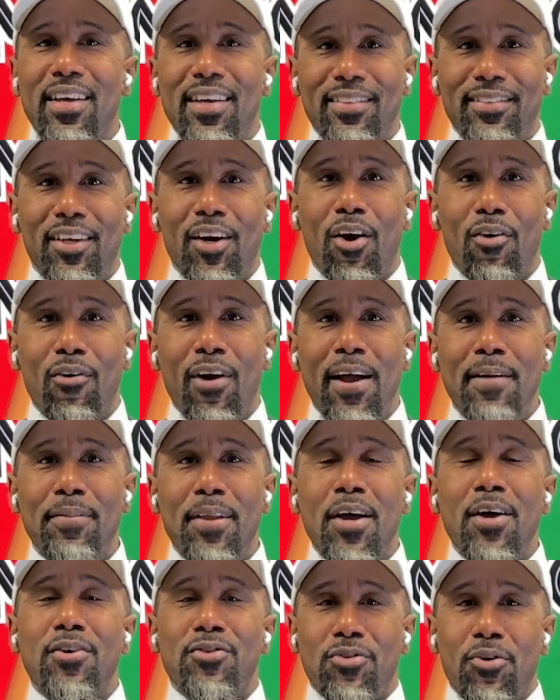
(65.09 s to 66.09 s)
Is that all right?
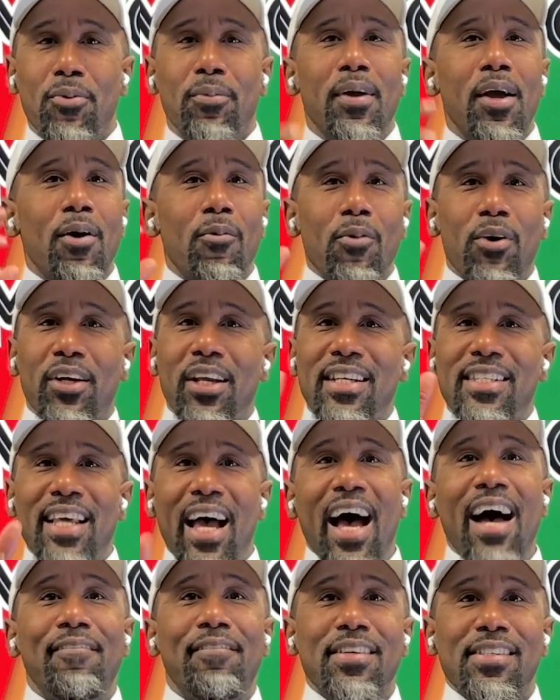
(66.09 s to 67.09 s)
So we're going to
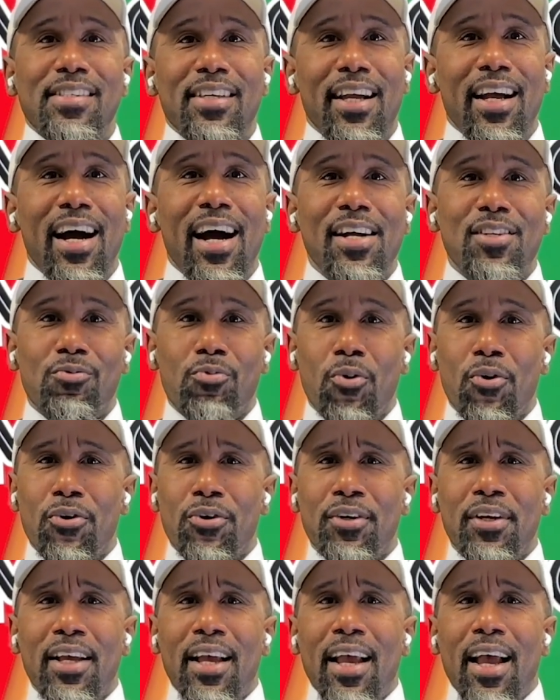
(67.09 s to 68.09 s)
dive into God's
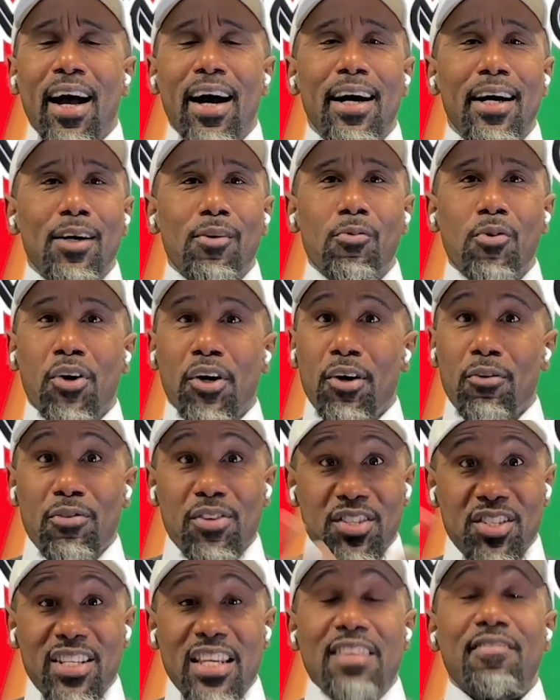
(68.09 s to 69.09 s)
word. Uh, we're going to
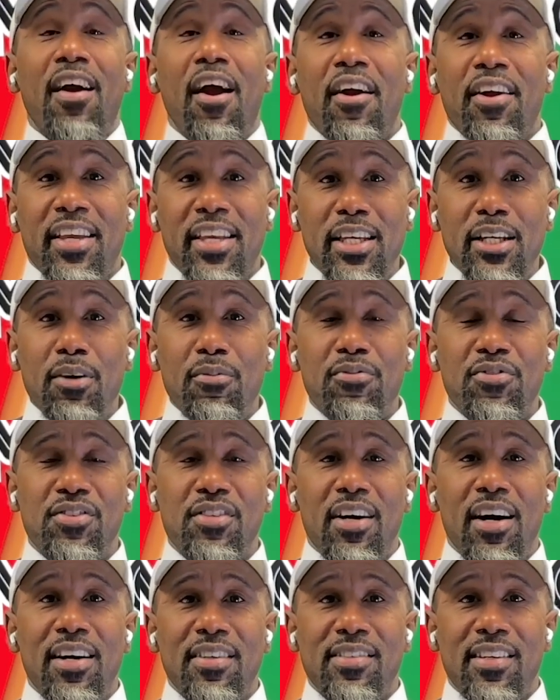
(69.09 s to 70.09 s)
receive our
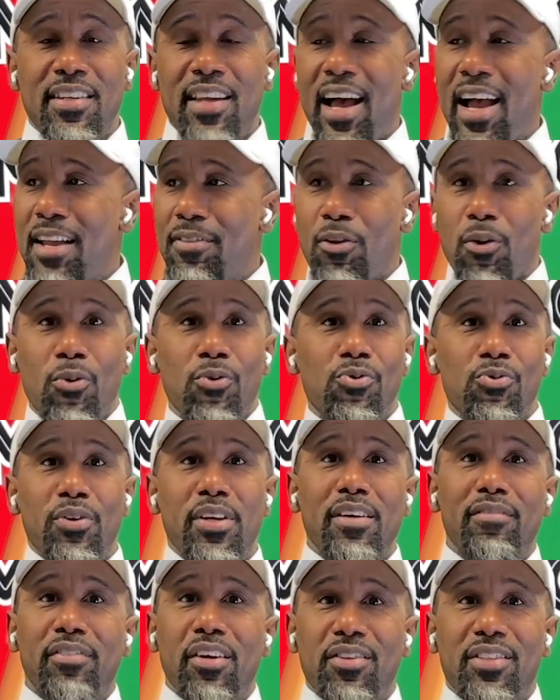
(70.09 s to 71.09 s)
gifts uh, tonight, those who
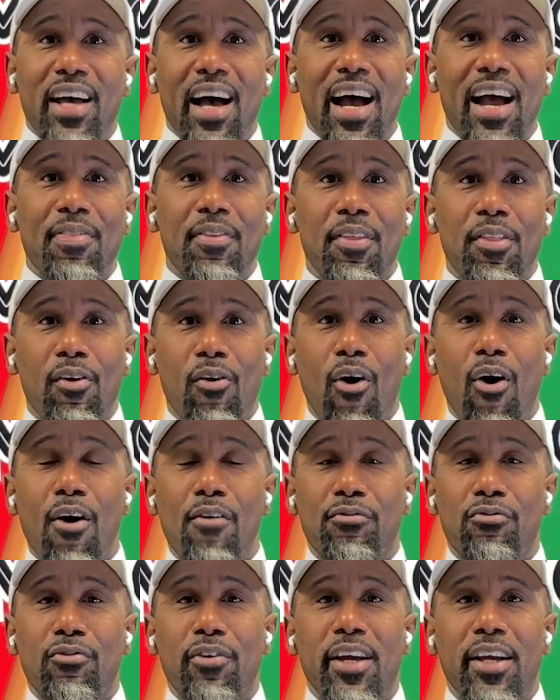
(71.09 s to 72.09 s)
give their tithe and their
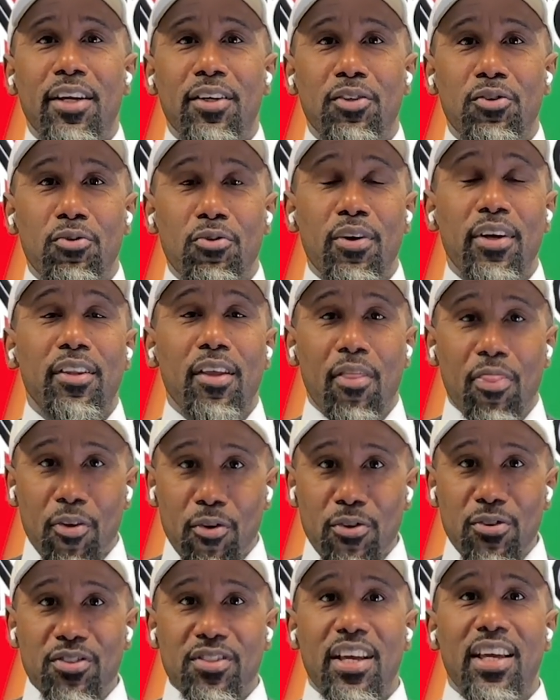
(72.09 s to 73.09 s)
offering during the
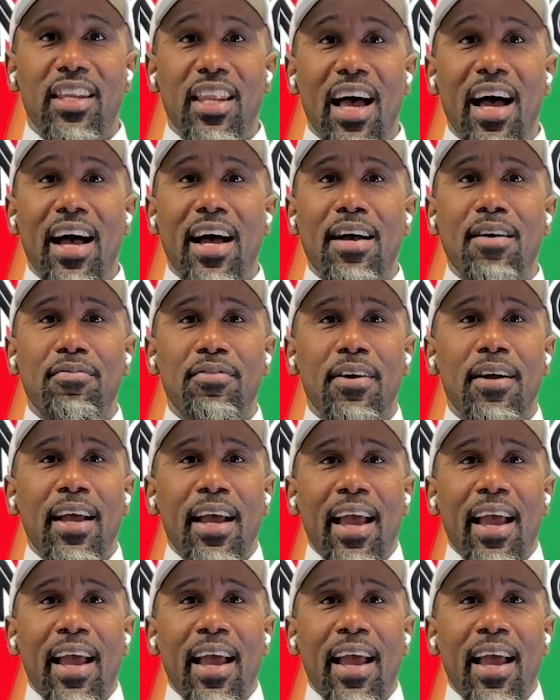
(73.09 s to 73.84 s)
Thursday live.